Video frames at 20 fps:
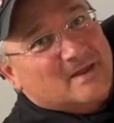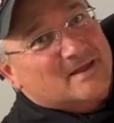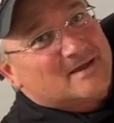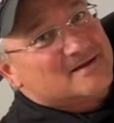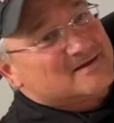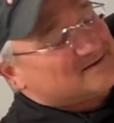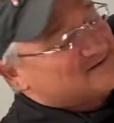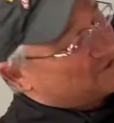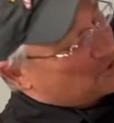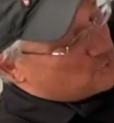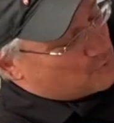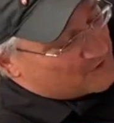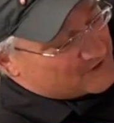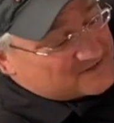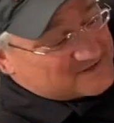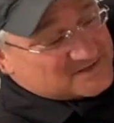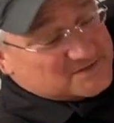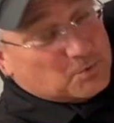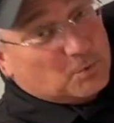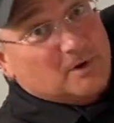So
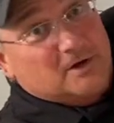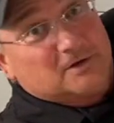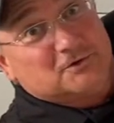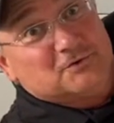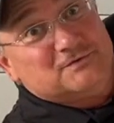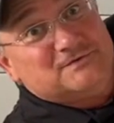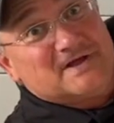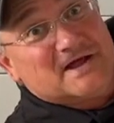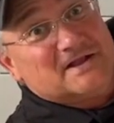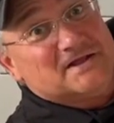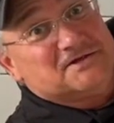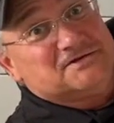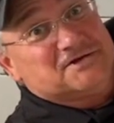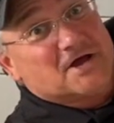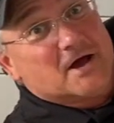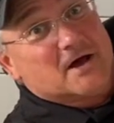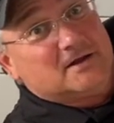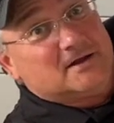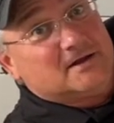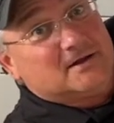this is where Lieutenant
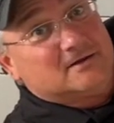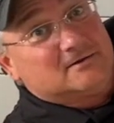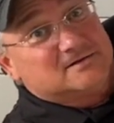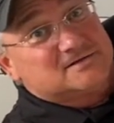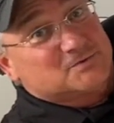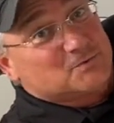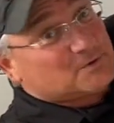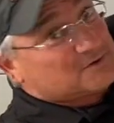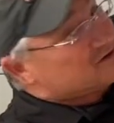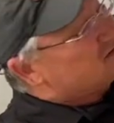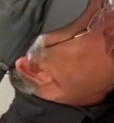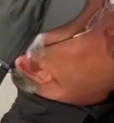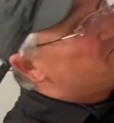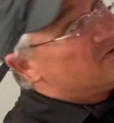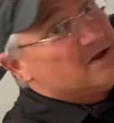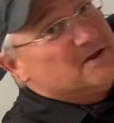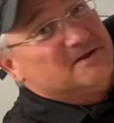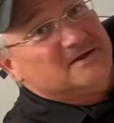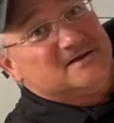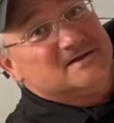John Inglis would have
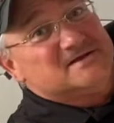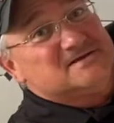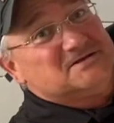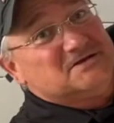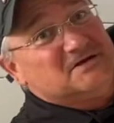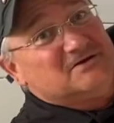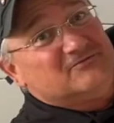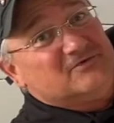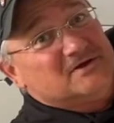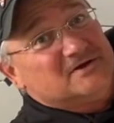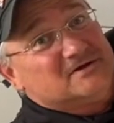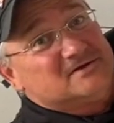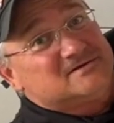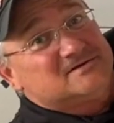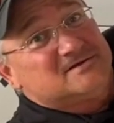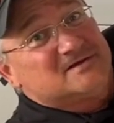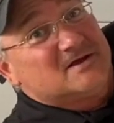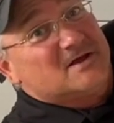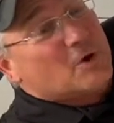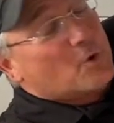spent his
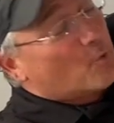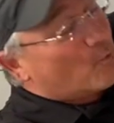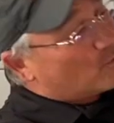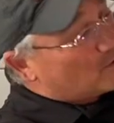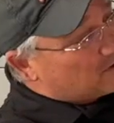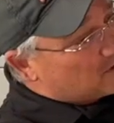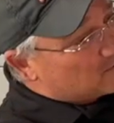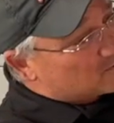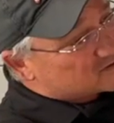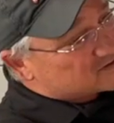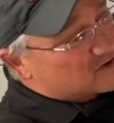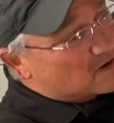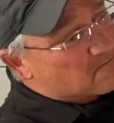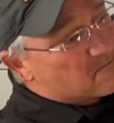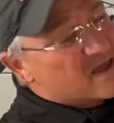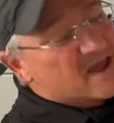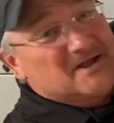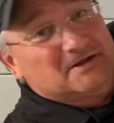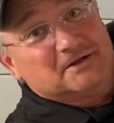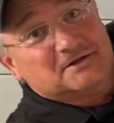evenings when he was
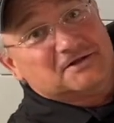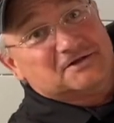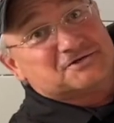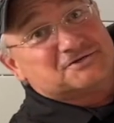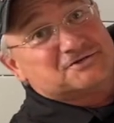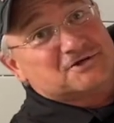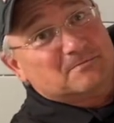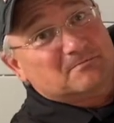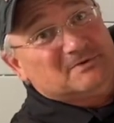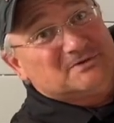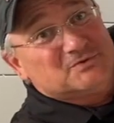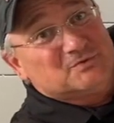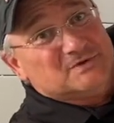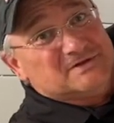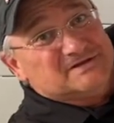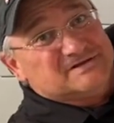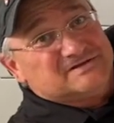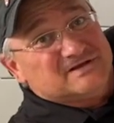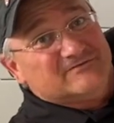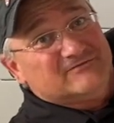commanding this ship between
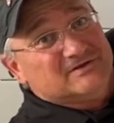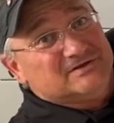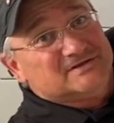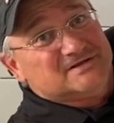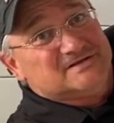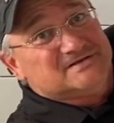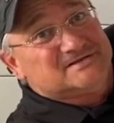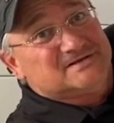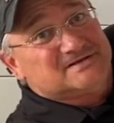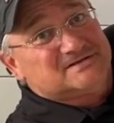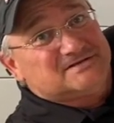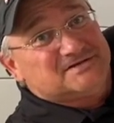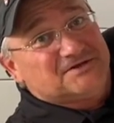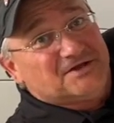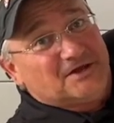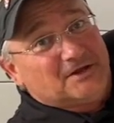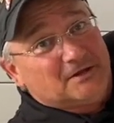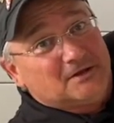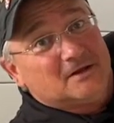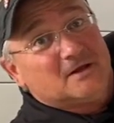
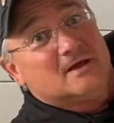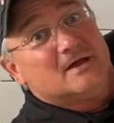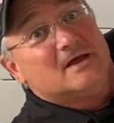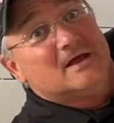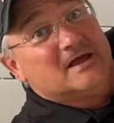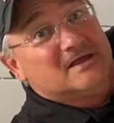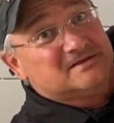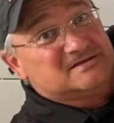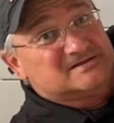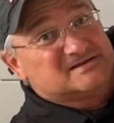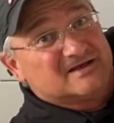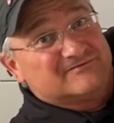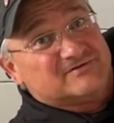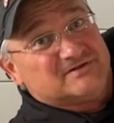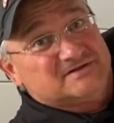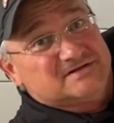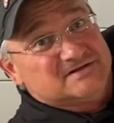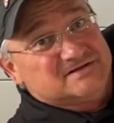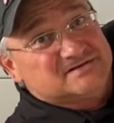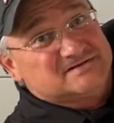1768 and
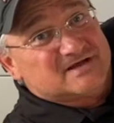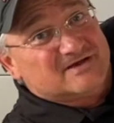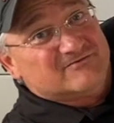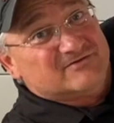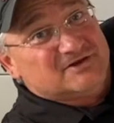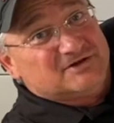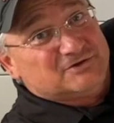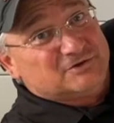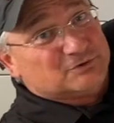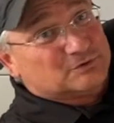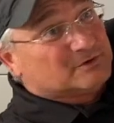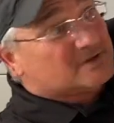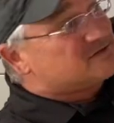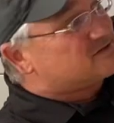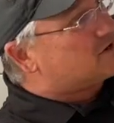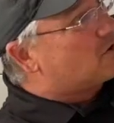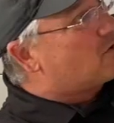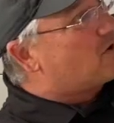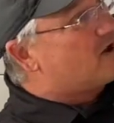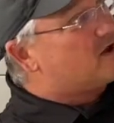1772. Let's
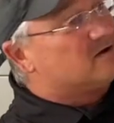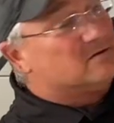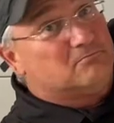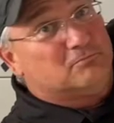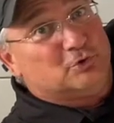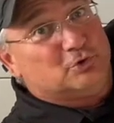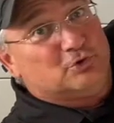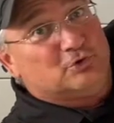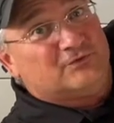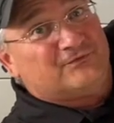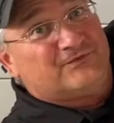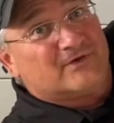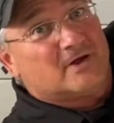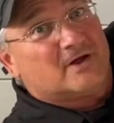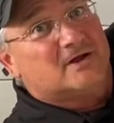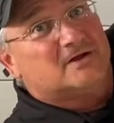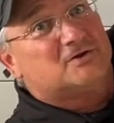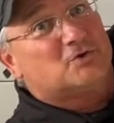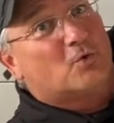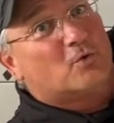go ahead and move
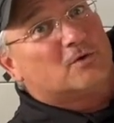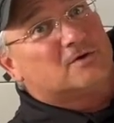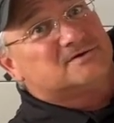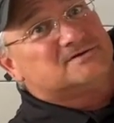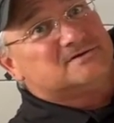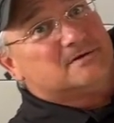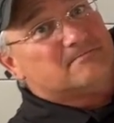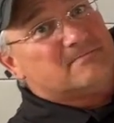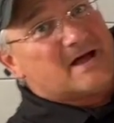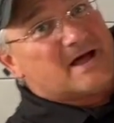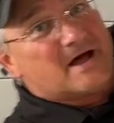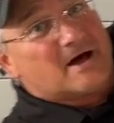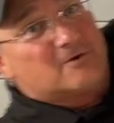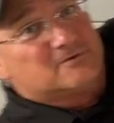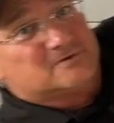towards the bow to